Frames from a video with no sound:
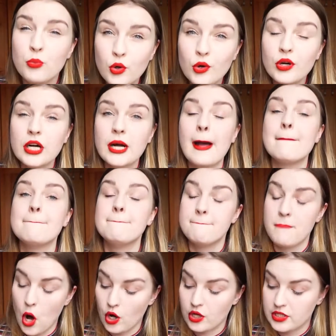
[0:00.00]
book
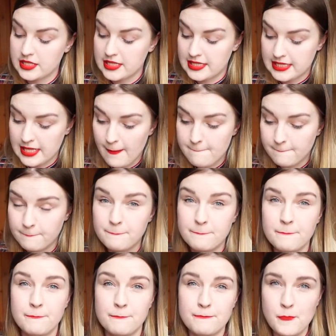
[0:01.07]
box
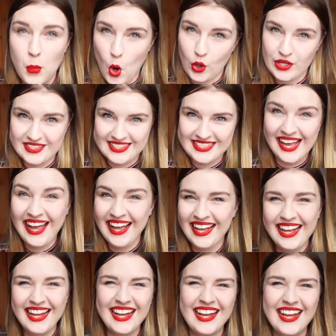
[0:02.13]
books.
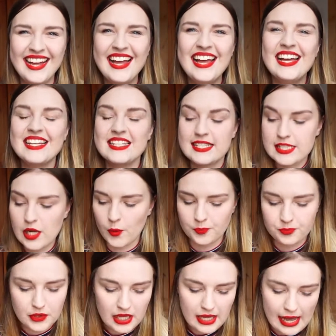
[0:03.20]
So
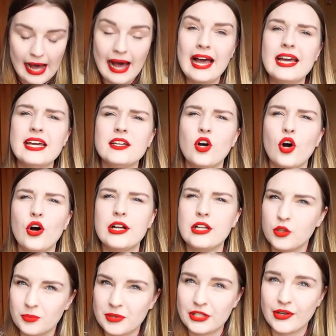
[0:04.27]
I got
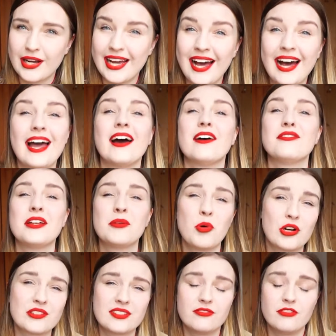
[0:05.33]
Illumicrate. I have
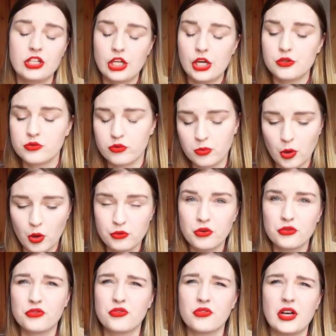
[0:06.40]
unboxing videos for both
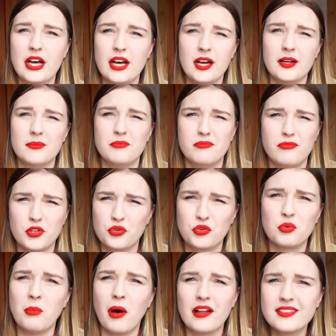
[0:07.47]
of for 2
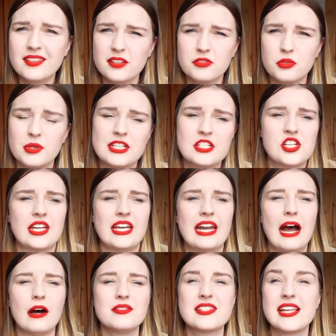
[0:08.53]
months if you want to check it
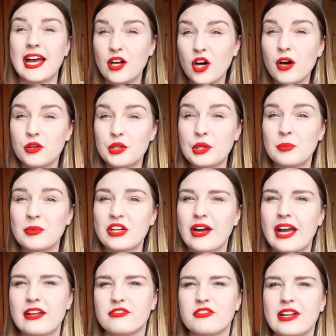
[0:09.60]
out. So I got
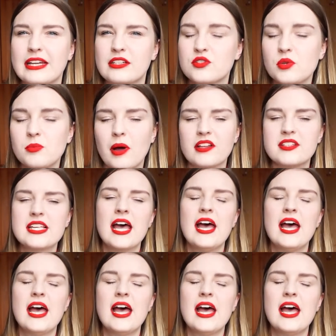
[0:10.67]
Illumicrate for like 2 months